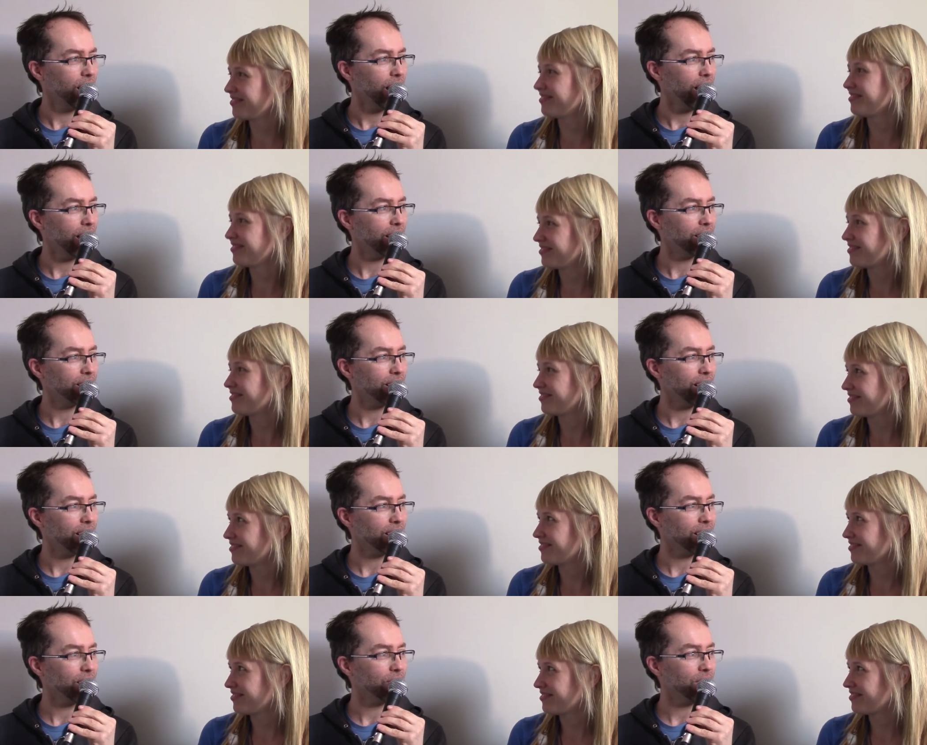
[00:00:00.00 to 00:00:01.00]
Speaker 1: and
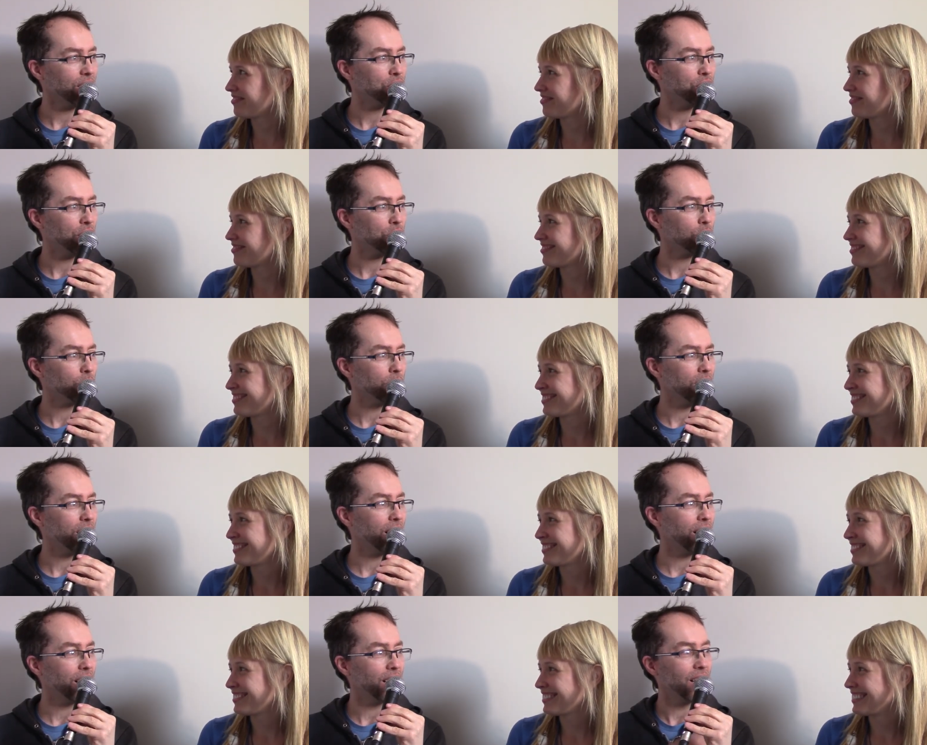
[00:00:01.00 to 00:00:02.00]
giving a gentleman
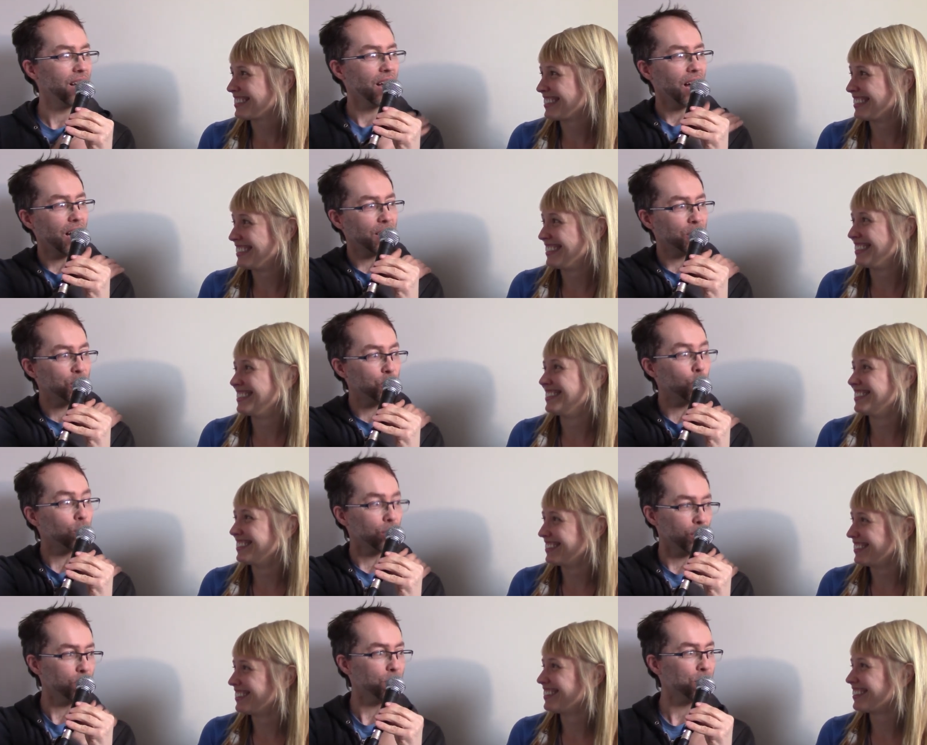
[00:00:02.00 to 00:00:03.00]
a
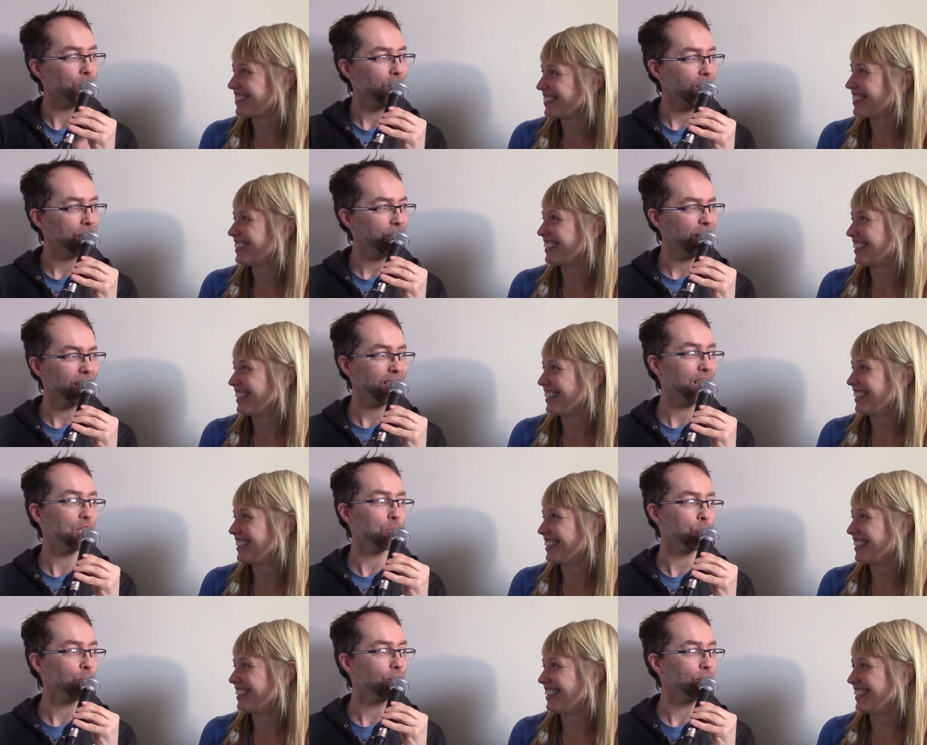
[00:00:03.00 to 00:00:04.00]
shoulder massage. I think that's
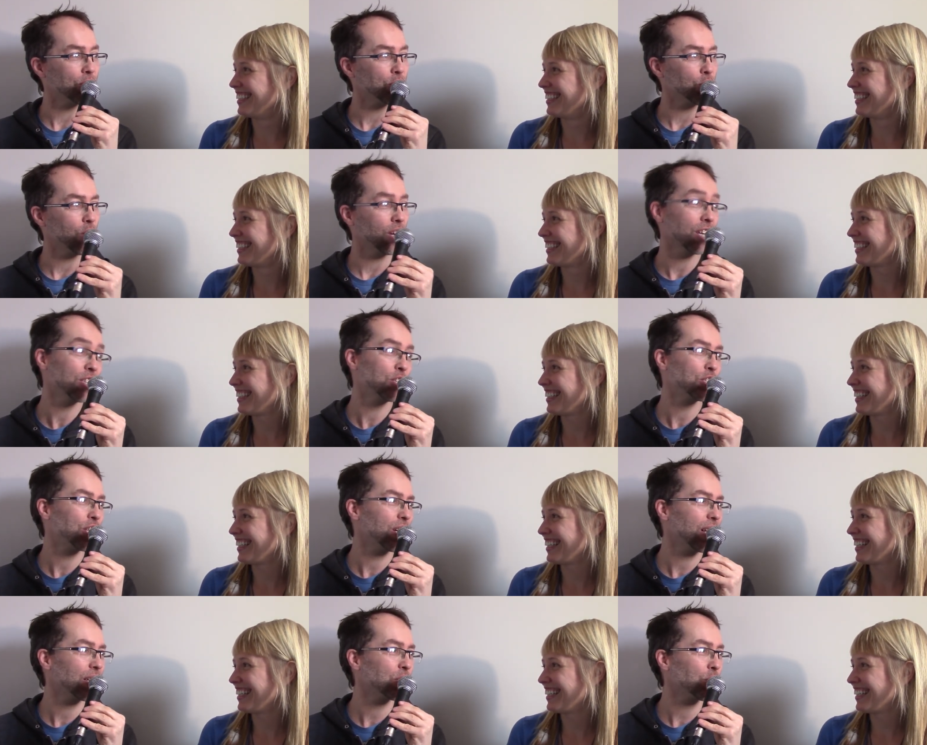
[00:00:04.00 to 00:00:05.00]
a beautiful story. Can you
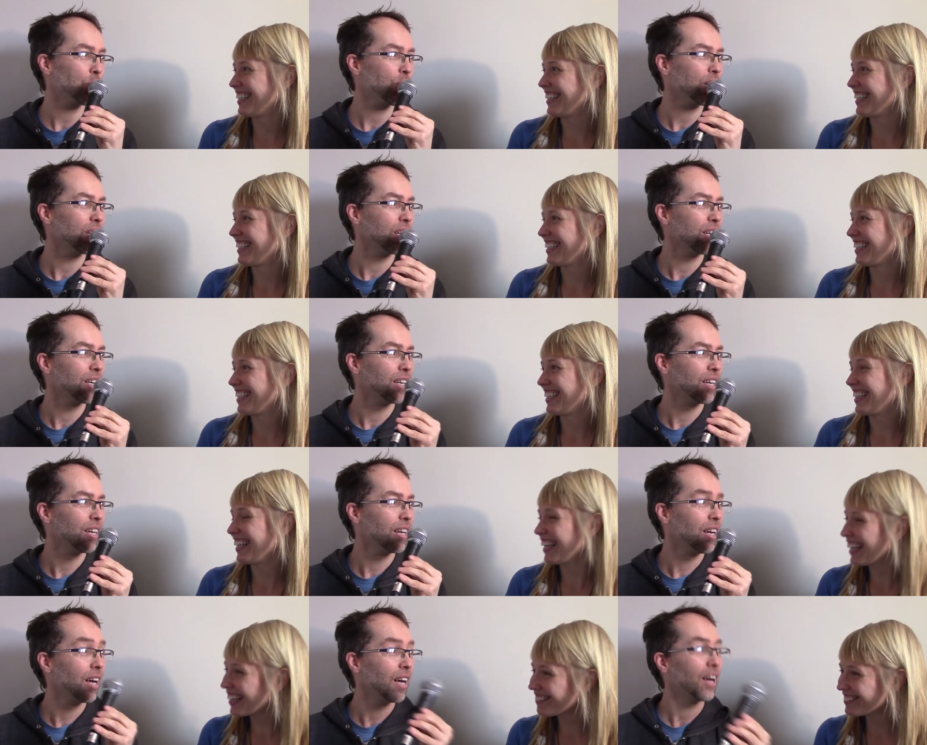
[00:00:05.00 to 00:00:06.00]
share that story?
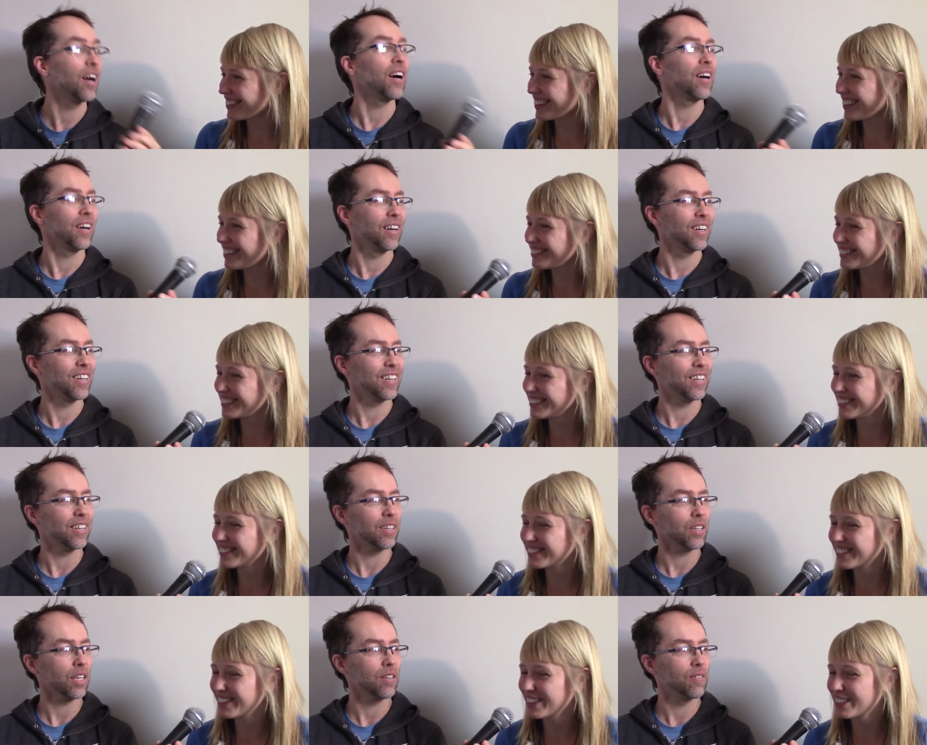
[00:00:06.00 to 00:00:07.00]
Speaker 2: Yeah, I would love to,
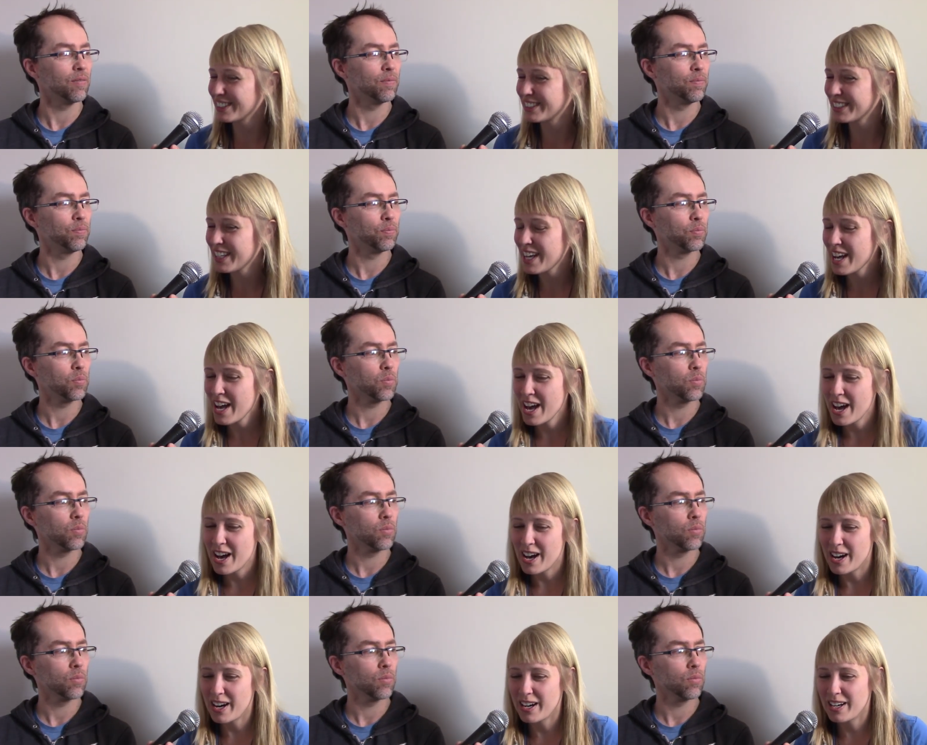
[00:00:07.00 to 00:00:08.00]
of course.
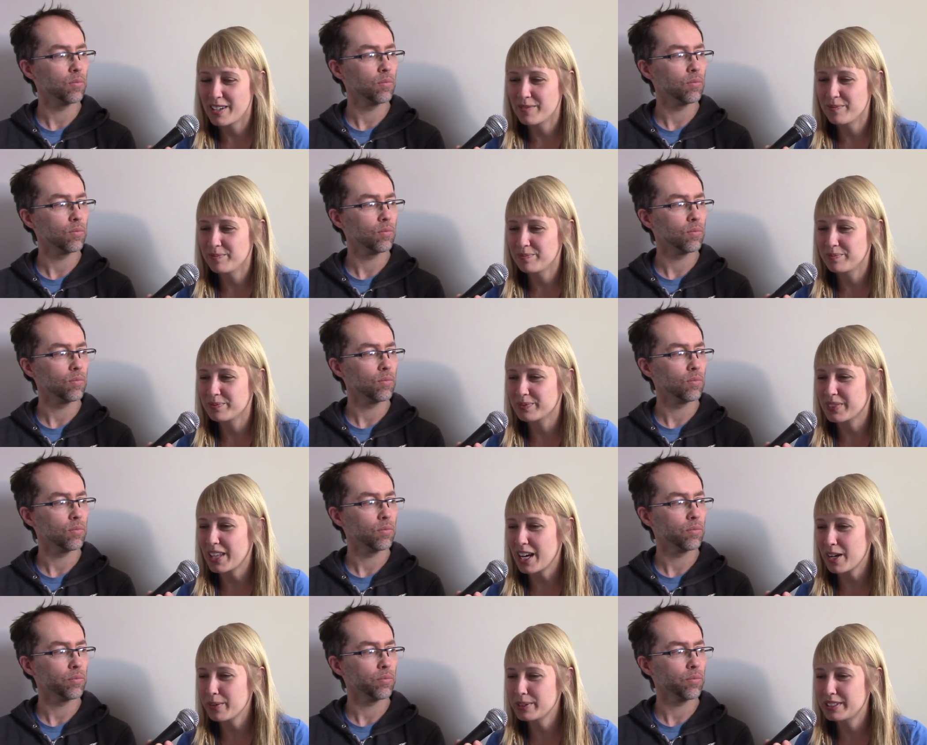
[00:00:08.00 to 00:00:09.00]

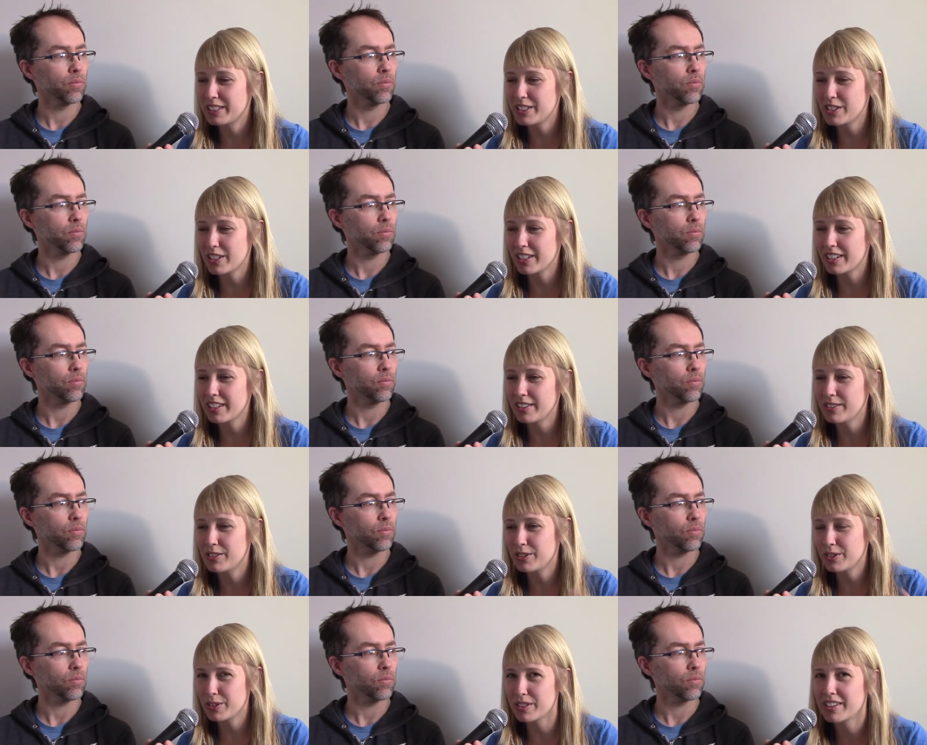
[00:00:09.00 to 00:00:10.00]
I was hitchhiking
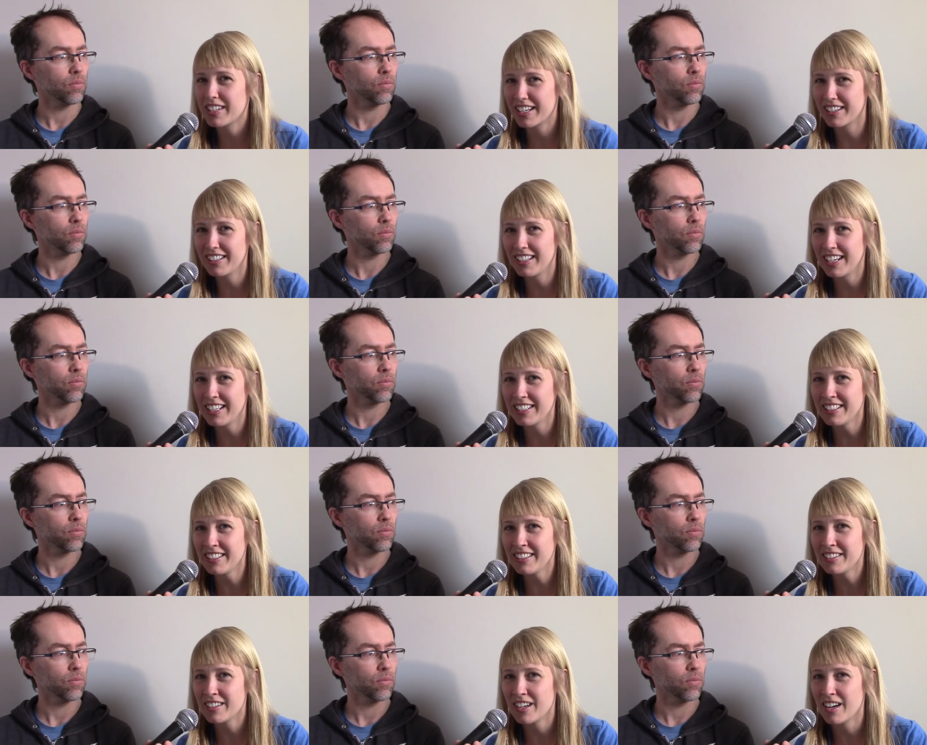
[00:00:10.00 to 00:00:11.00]
to North Carolina